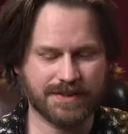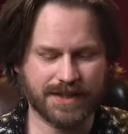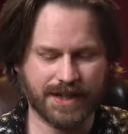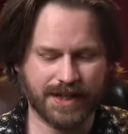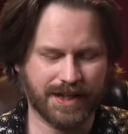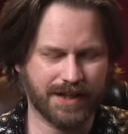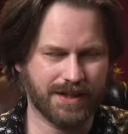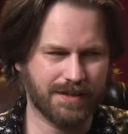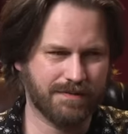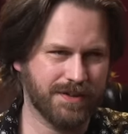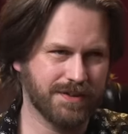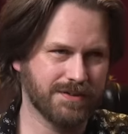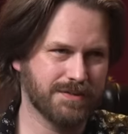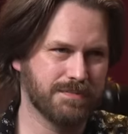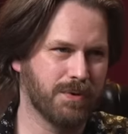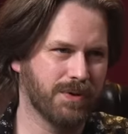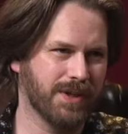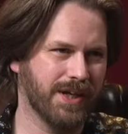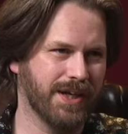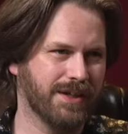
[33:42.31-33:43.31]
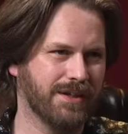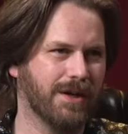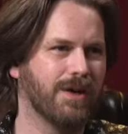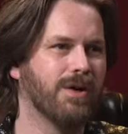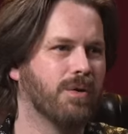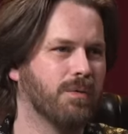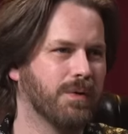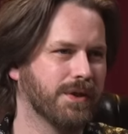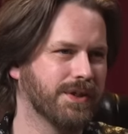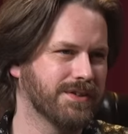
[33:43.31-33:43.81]
yeah. It feels more like,
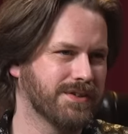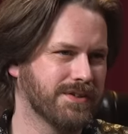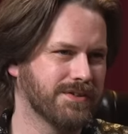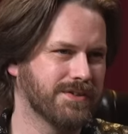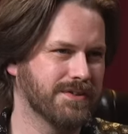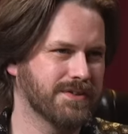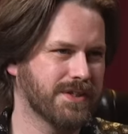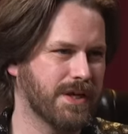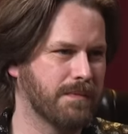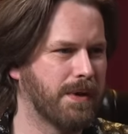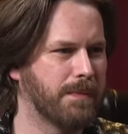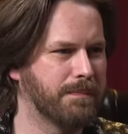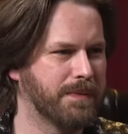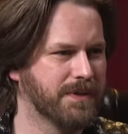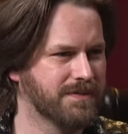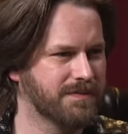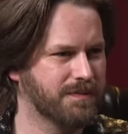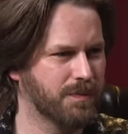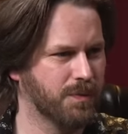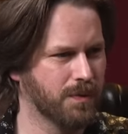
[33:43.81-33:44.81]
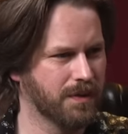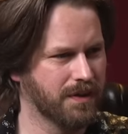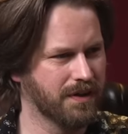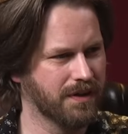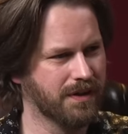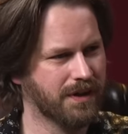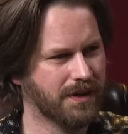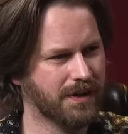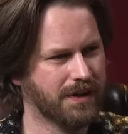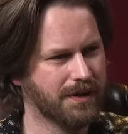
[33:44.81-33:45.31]
oh, well, this is his comeuppance
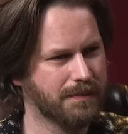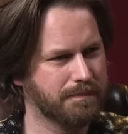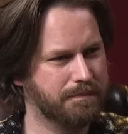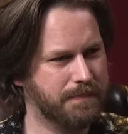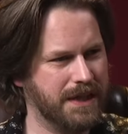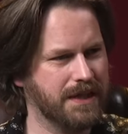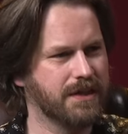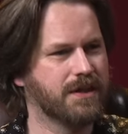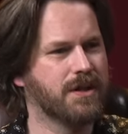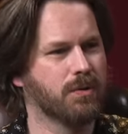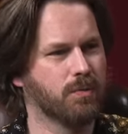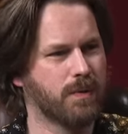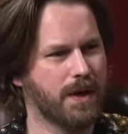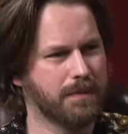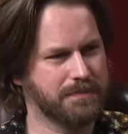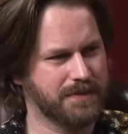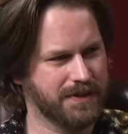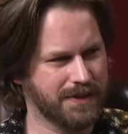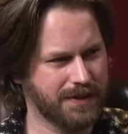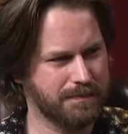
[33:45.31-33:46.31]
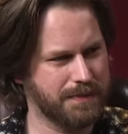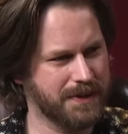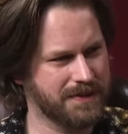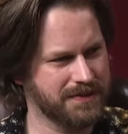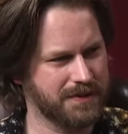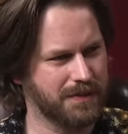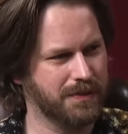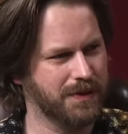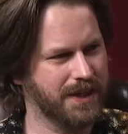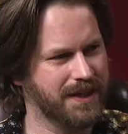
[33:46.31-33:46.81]
for being corrupted,
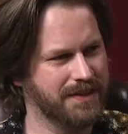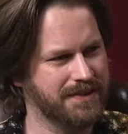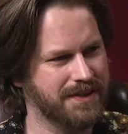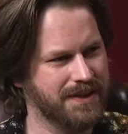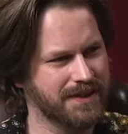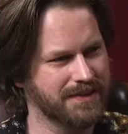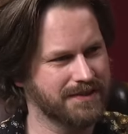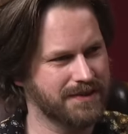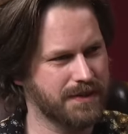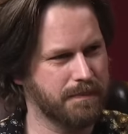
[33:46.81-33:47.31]
because the whole idea is